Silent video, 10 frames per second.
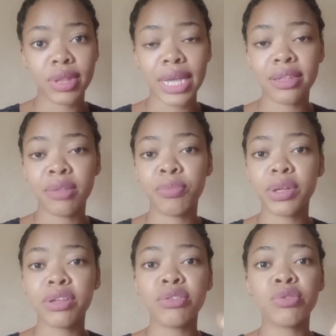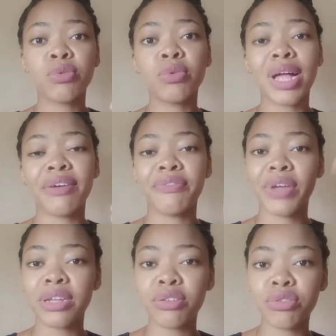Like, did boarding school
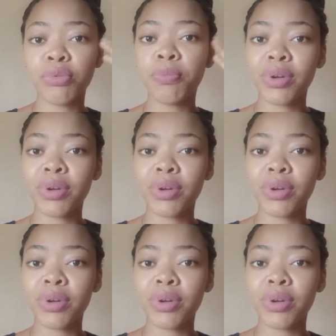affect you